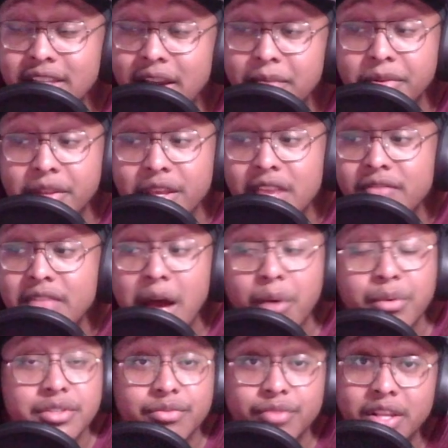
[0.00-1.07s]
I believe, that
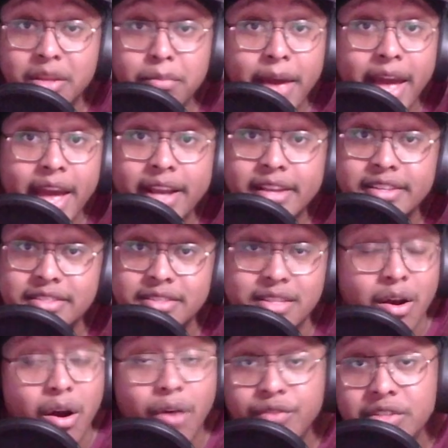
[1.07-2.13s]
was really bad because
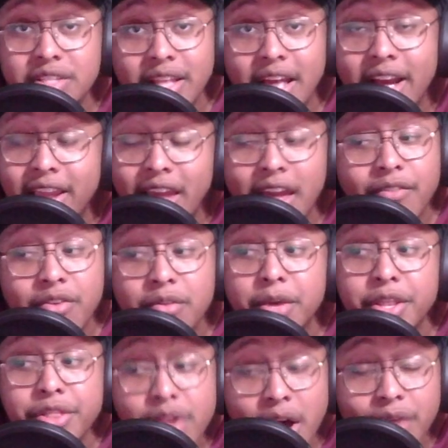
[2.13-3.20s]
the offensive line gave him
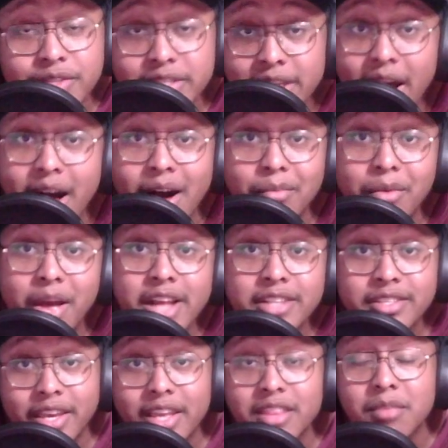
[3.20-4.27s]
enough time
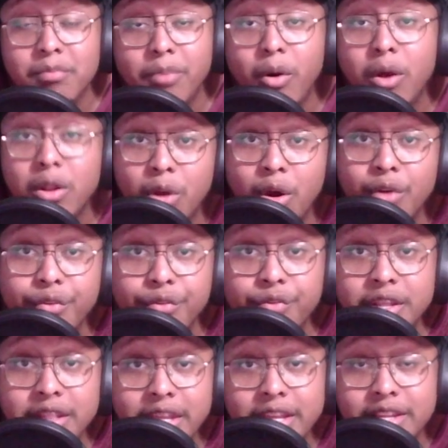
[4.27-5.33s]
to get the ball off if
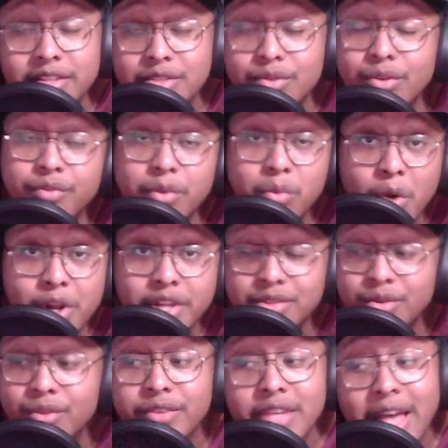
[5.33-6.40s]
he needed to, if he wanted
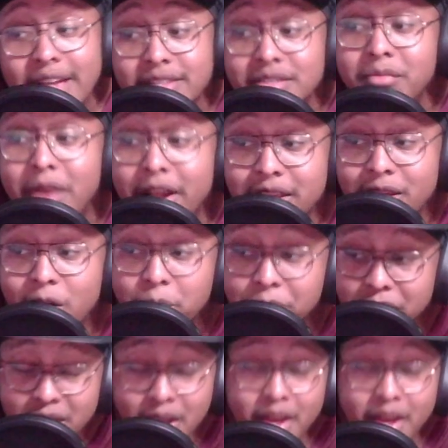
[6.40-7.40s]
to, if he had somebody open.